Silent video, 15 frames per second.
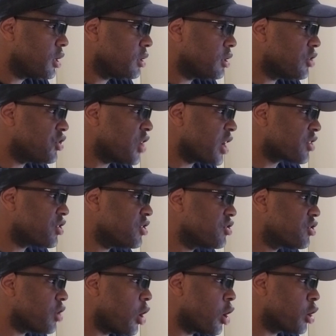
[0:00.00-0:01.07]
The
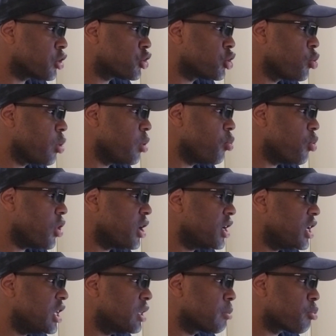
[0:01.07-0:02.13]
Texans are
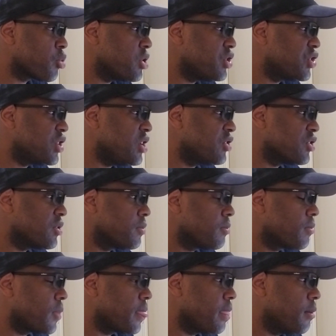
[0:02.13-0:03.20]
2-1 in the preseason.
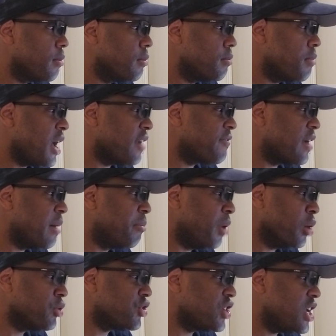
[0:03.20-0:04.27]
Matter of fact,
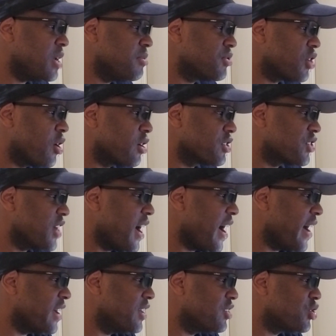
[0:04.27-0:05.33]
both teams are
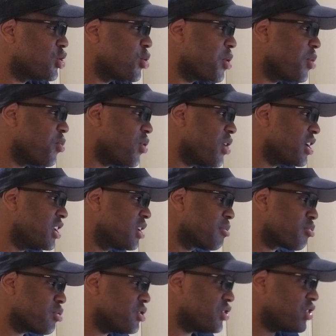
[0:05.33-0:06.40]
tied 2-1 in the
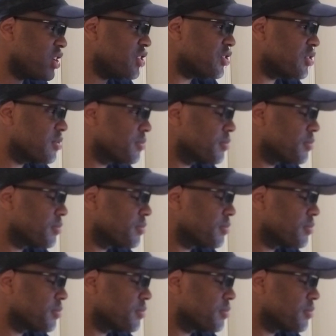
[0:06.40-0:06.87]
preseason.